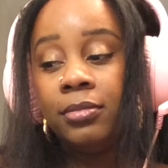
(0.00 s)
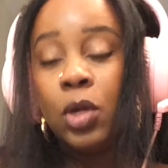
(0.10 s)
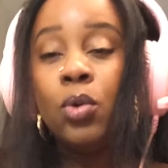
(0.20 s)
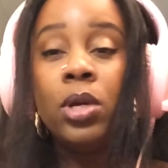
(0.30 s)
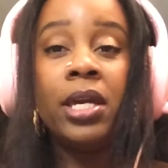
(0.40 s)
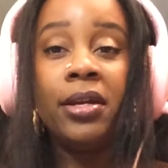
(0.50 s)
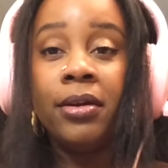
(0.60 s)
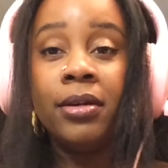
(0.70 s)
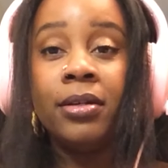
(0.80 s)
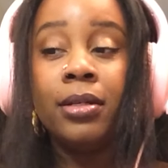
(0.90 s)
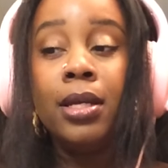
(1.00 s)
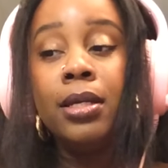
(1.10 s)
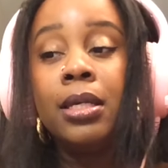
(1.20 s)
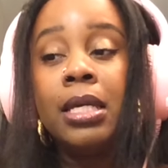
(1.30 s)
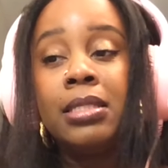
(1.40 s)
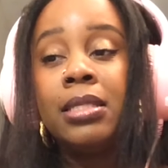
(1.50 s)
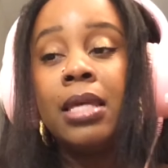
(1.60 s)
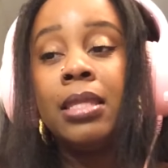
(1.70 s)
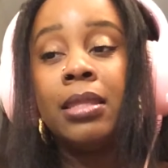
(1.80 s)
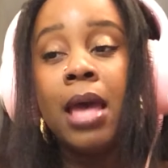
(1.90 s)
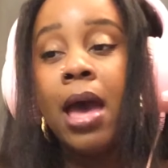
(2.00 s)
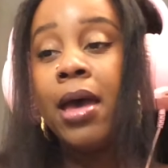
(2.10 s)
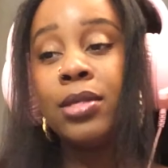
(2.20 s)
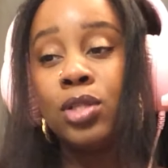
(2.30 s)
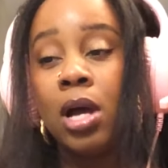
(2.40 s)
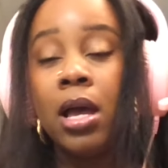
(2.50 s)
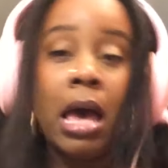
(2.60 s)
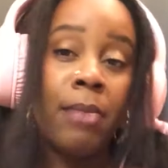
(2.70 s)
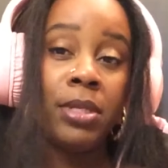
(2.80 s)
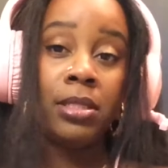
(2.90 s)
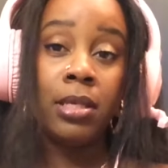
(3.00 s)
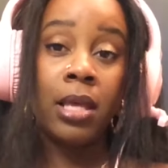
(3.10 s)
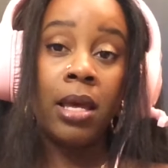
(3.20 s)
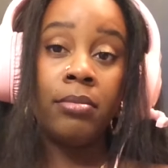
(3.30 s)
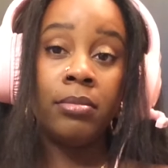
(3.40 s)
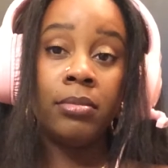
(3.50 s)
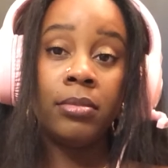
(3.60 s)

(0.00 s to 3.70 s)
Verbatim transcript: who here can say that that has not happened to them?